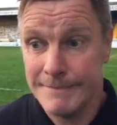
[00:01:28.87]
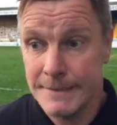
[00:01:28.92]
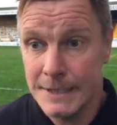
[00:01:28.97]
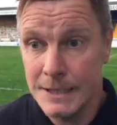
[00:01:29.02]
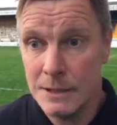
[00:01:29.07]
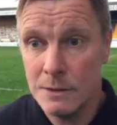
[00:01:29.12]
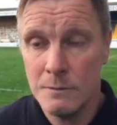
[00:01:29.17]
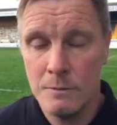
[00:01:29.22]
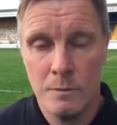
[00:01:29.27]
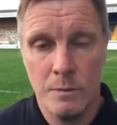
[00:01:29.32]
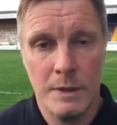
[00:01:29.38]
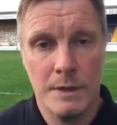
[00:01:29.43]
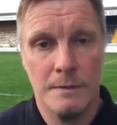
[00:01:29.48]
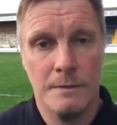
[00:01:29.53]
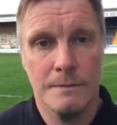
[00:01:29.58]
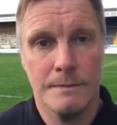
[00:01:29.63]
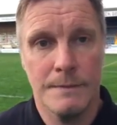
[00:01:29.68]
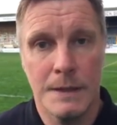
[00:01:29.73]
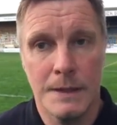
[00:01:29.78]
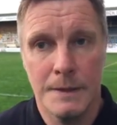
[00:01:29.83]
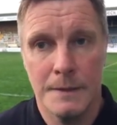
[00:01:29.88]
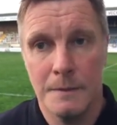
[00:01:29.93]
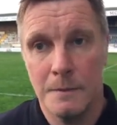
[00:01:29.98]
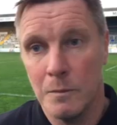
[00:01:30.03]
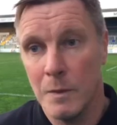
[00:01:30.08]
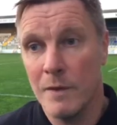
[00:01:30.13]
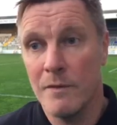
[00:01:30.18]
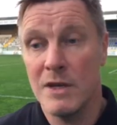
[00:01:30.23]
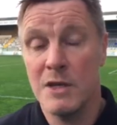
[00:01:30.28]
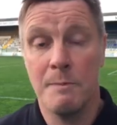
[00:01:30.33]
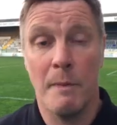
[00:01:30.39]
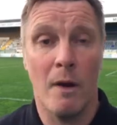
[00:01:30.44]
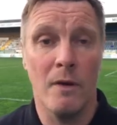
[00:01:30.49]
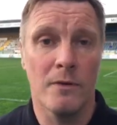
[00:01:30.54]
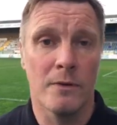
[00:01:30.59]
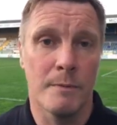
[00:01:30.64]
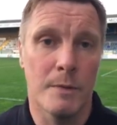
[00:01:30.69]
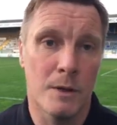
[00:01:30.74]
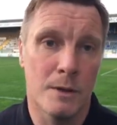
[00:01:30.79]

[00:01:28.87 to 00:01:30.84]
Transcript: you know, we respond.